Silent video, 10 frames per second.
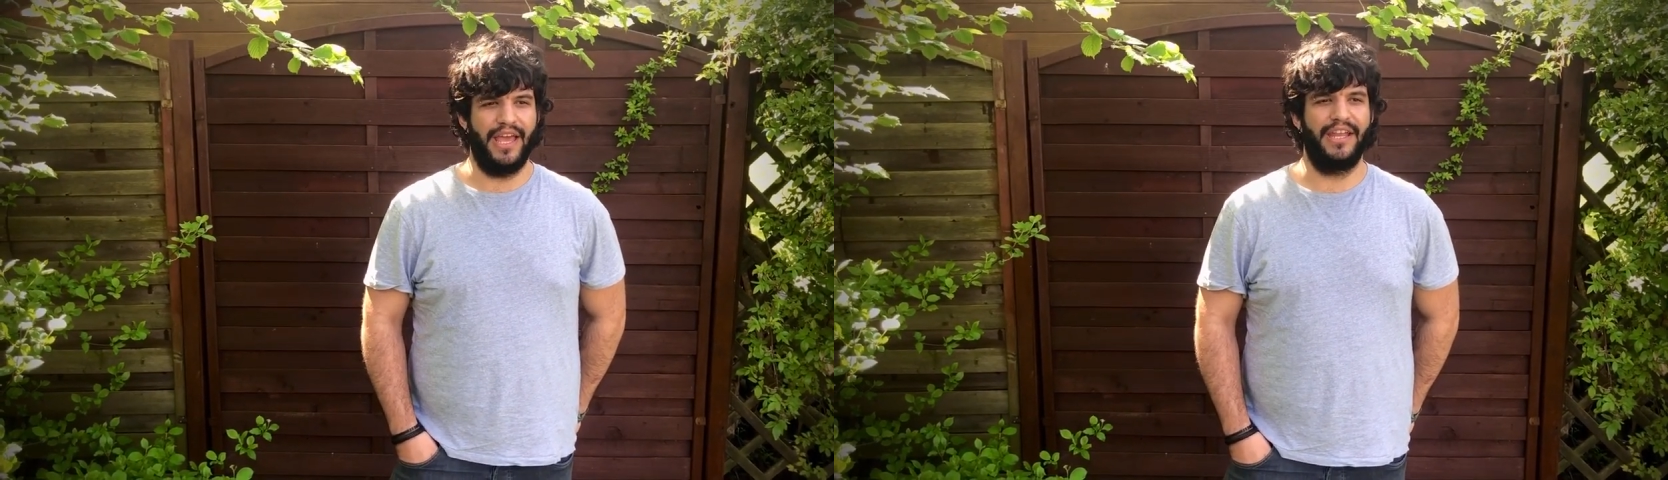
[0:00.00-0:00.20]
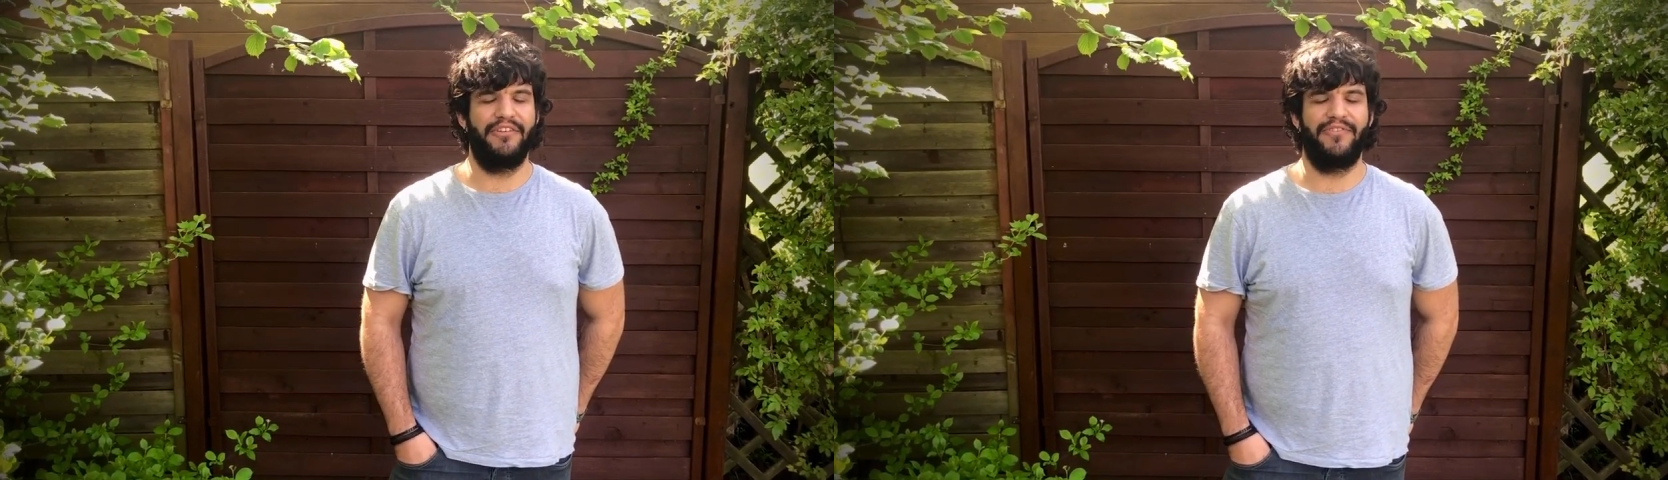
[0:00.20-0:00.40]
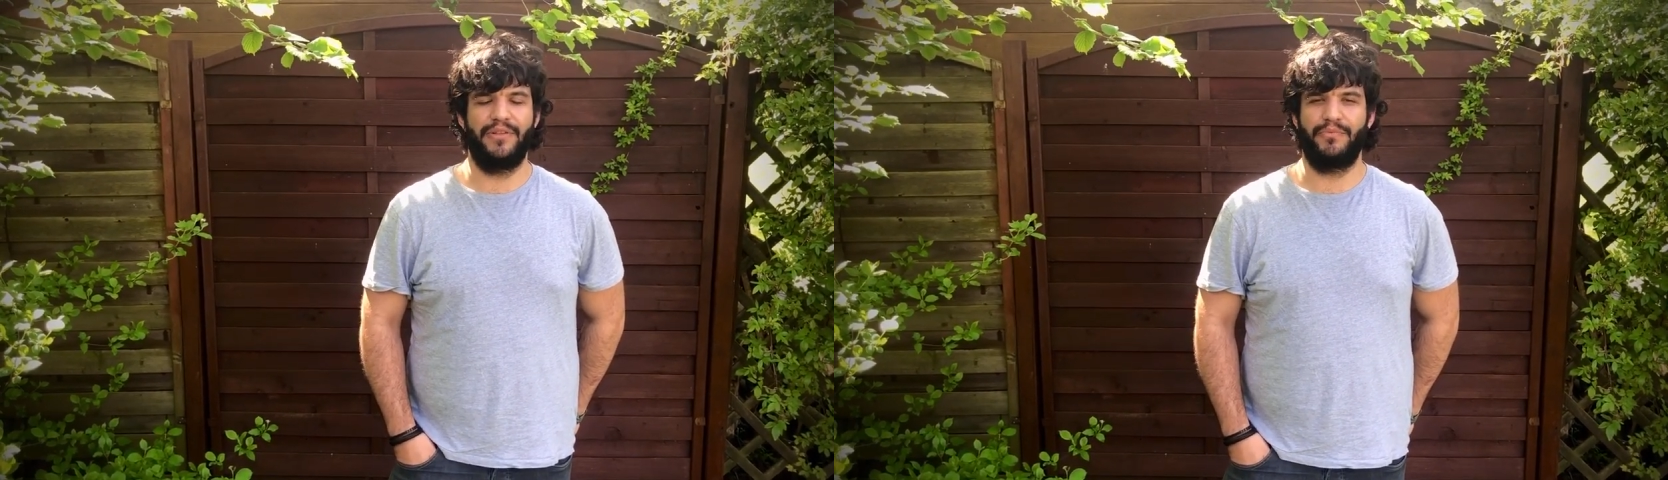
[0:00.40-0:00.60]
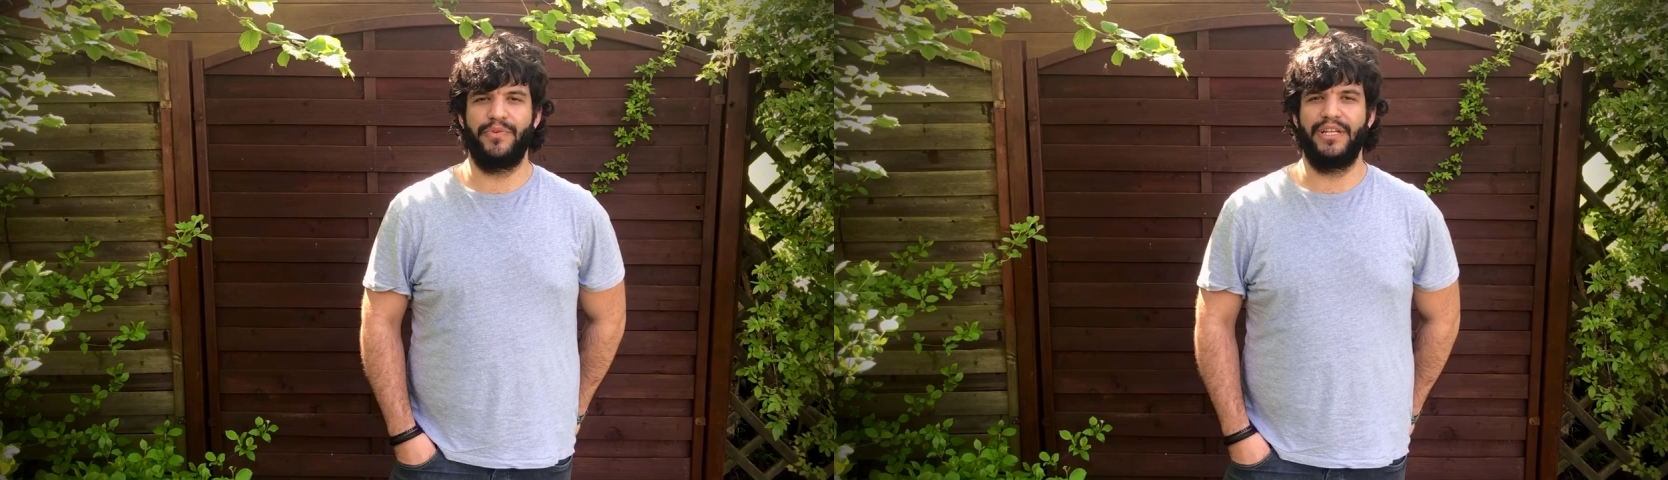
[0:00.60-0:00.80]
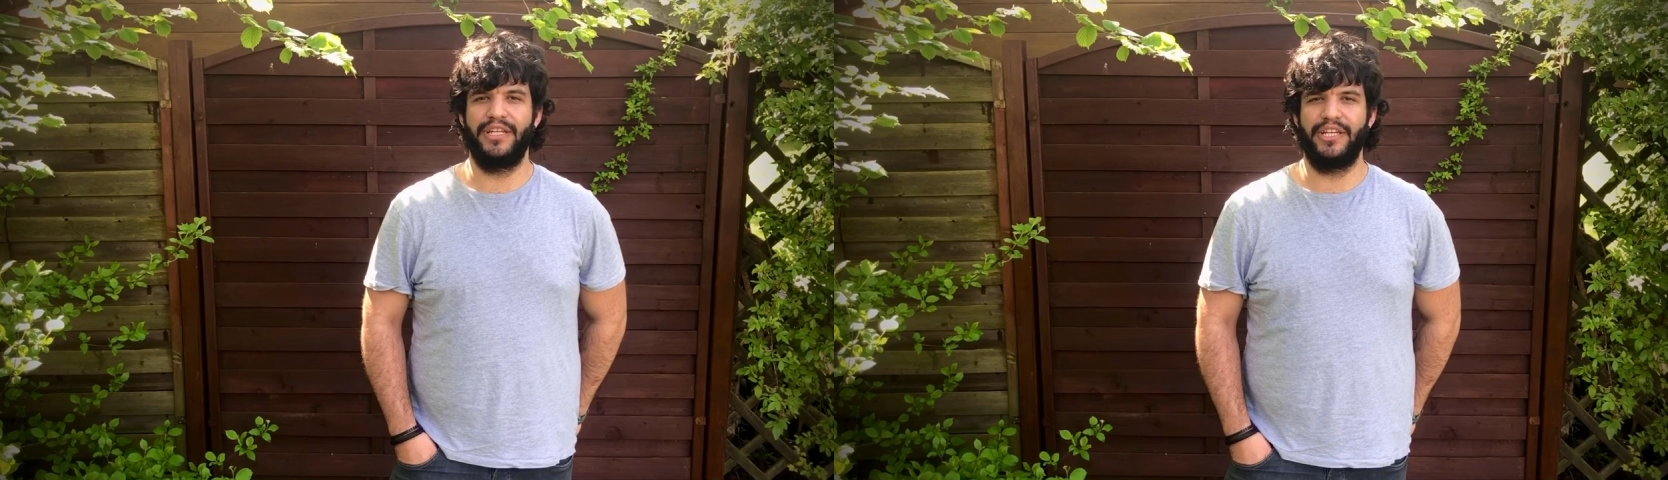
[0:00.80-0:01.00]
and I found
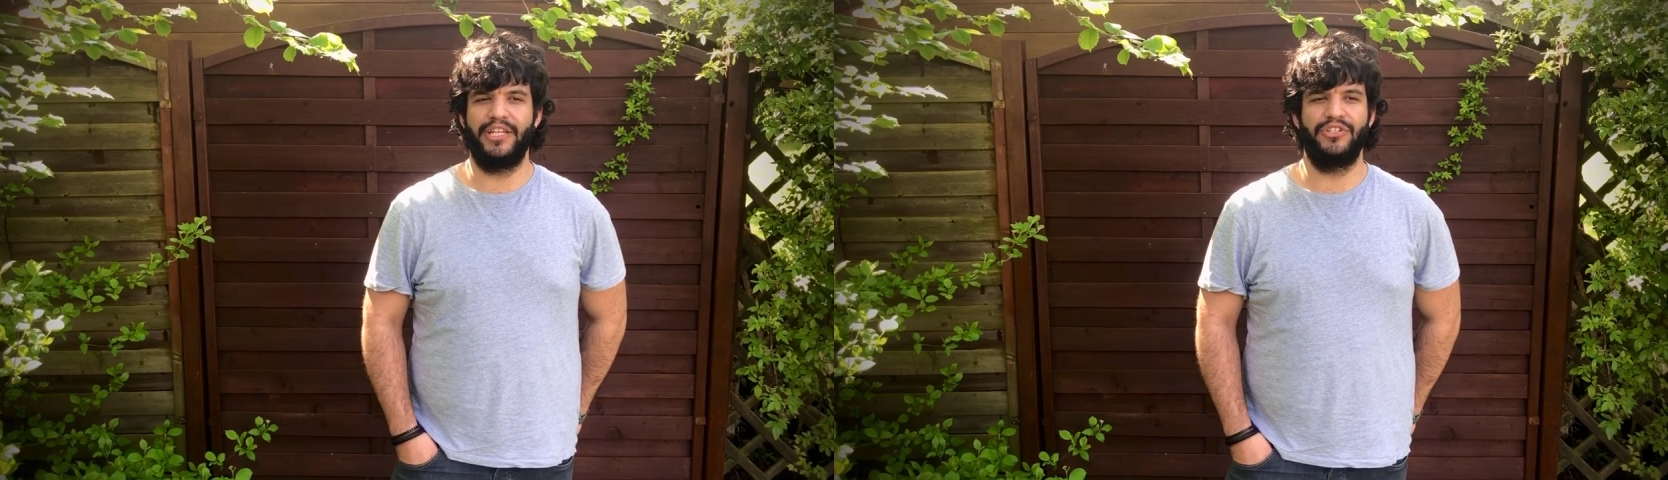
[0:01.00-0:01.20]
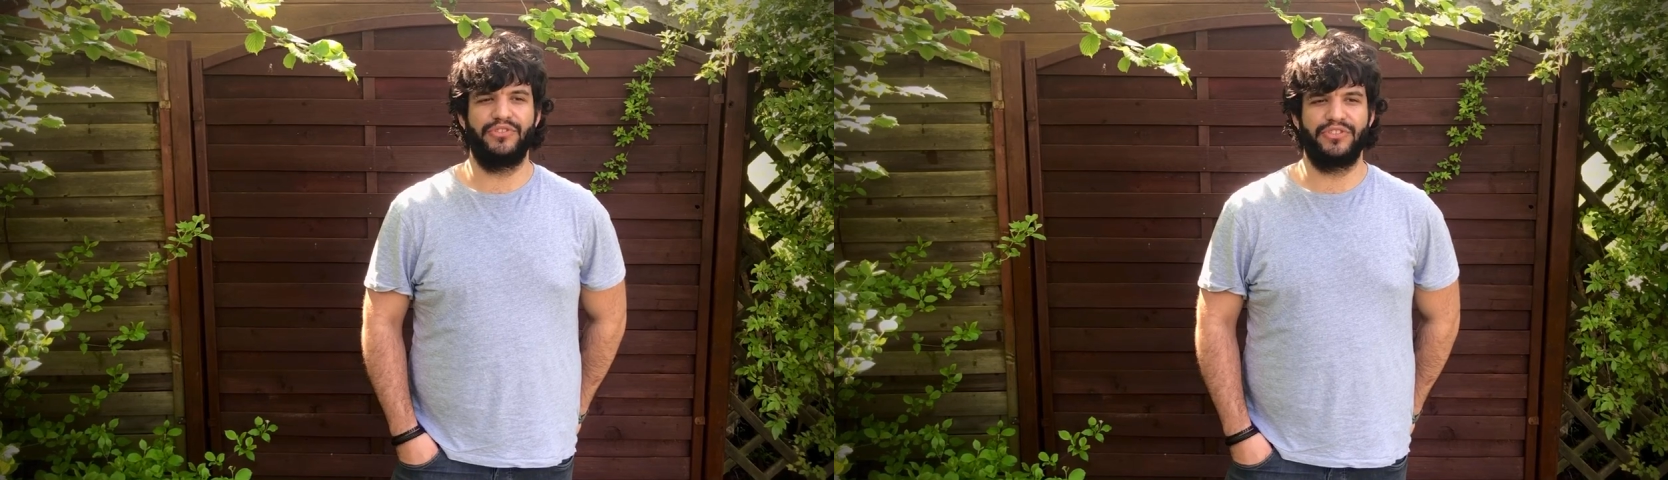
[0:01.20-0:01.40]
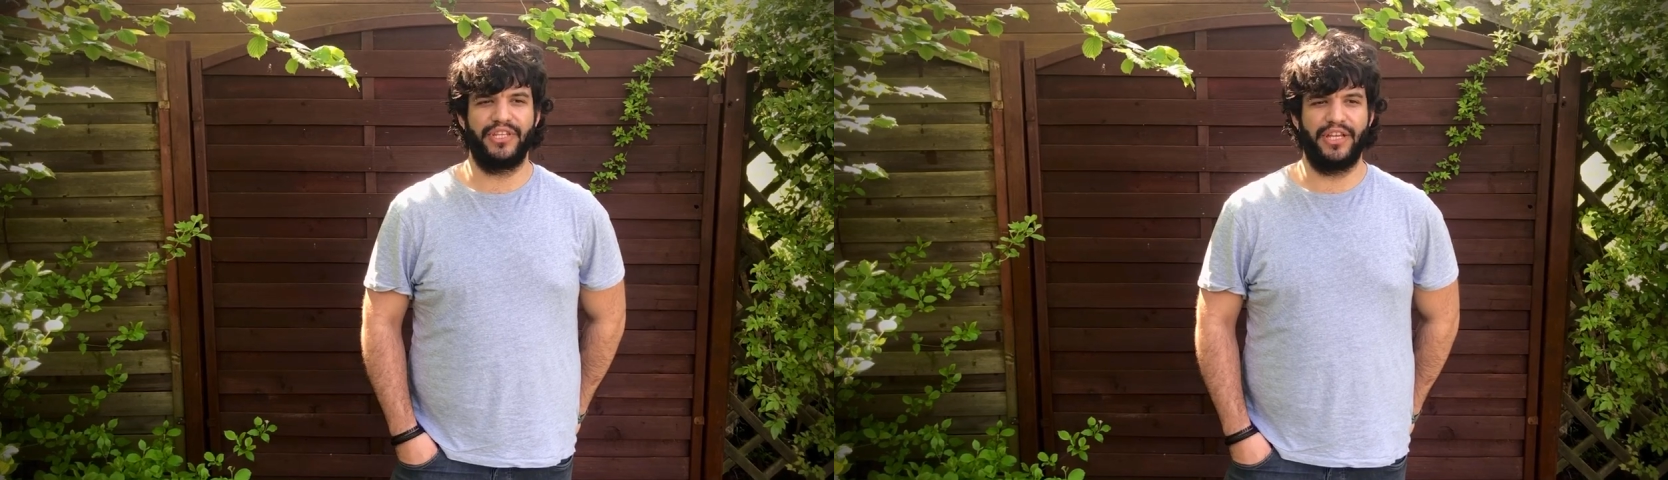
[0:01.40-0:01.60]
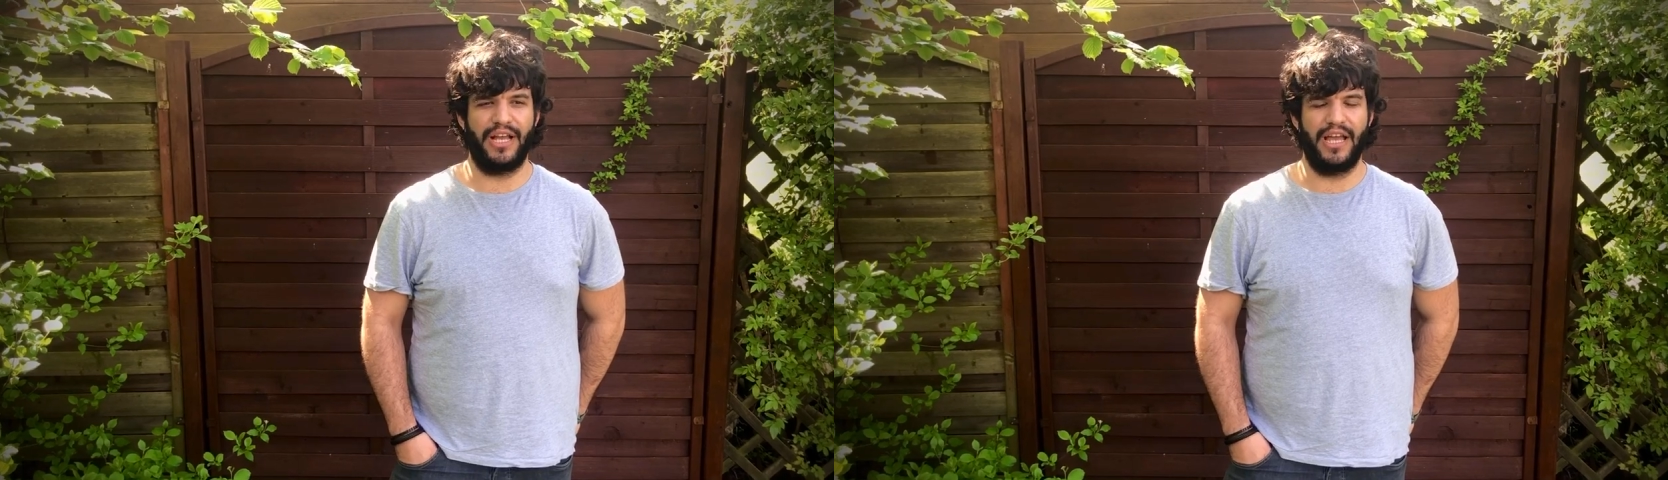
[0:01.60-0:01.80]
it really interesting.